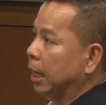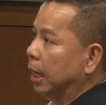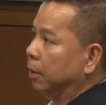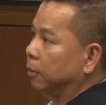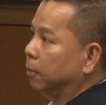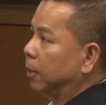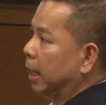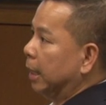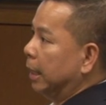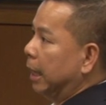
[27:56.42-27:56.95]

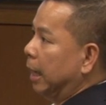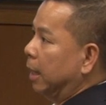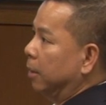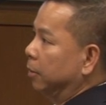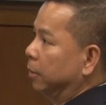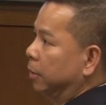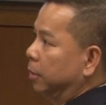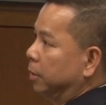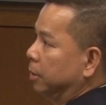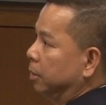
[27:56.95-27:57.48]
and right now
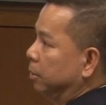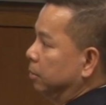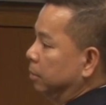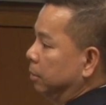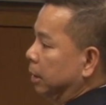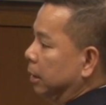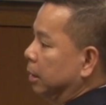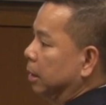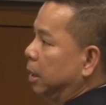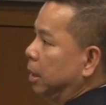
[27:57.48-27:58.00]
they're
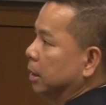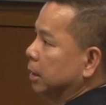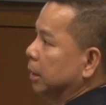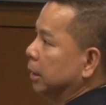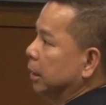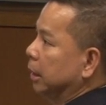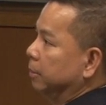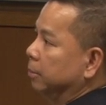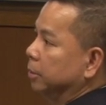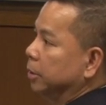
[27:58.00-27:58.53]

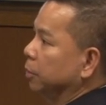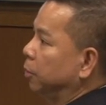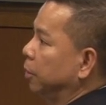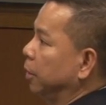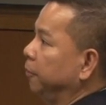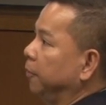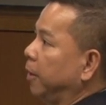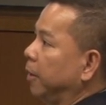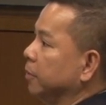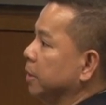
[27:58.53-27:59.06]
costing them
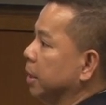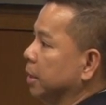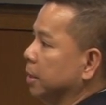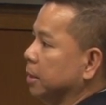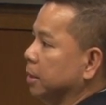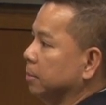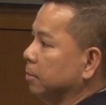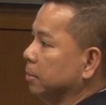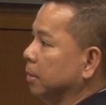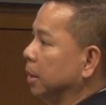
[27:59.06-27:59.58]
25
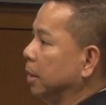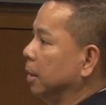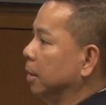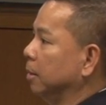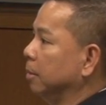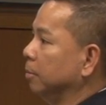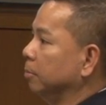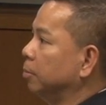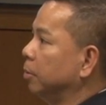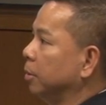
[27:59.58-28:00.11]
cents
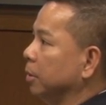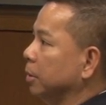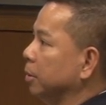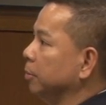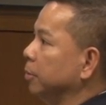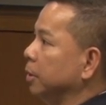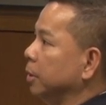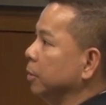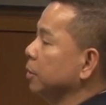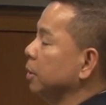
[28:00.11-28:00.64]
uh, per to
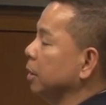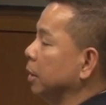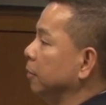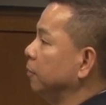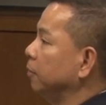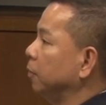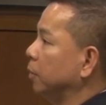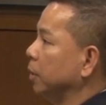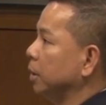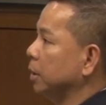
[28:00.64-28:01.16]
produce an
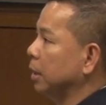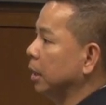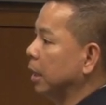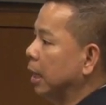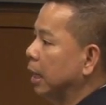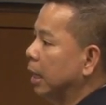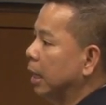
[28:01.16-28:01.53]
invoice.